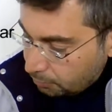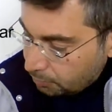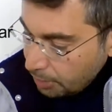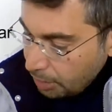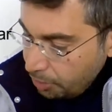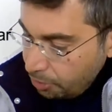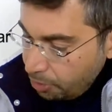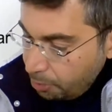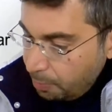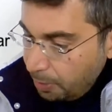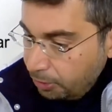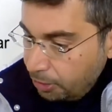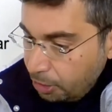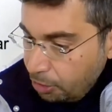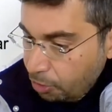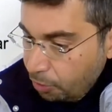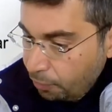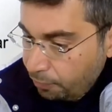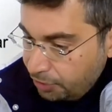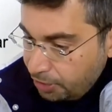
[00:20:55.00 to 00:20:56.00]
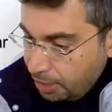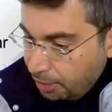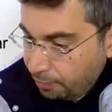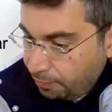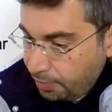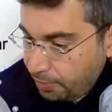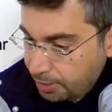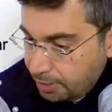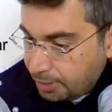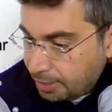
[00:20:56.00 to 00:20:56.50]
the building of self
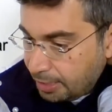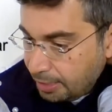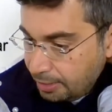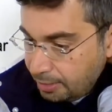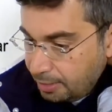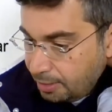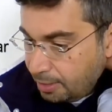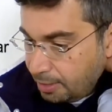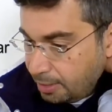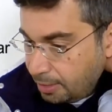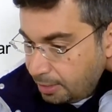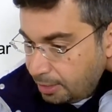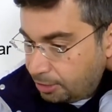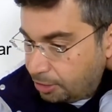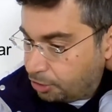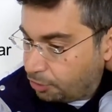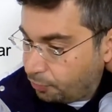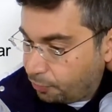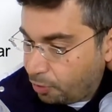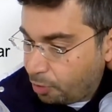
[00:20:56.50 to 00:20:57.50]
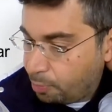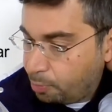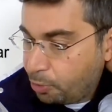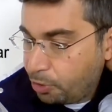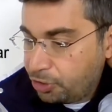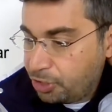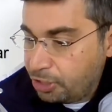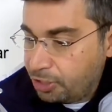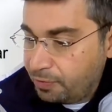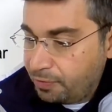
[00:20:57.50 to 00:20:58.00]
it is from
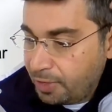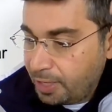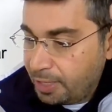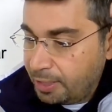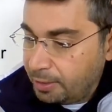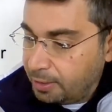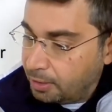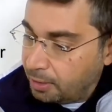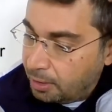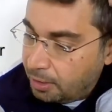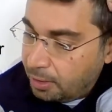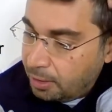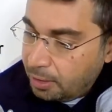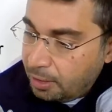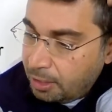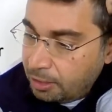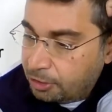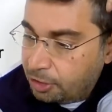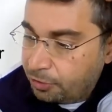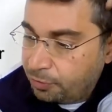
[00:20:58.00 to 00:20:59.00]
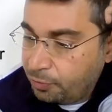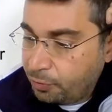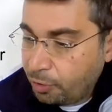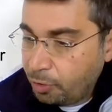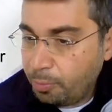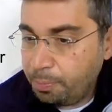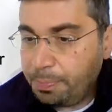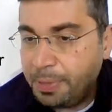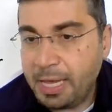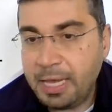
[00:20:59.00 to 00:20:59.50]
positive, and it is
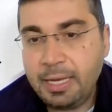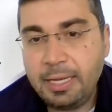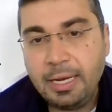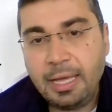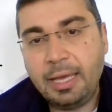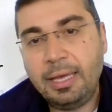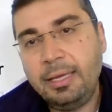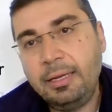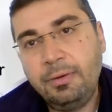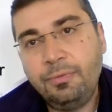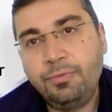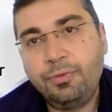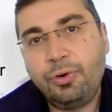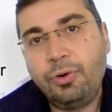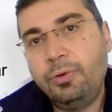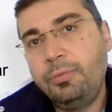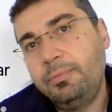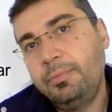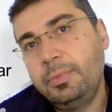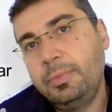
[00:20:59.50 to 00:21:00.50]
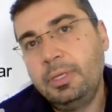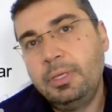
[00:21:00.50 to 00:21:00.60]
from pain and from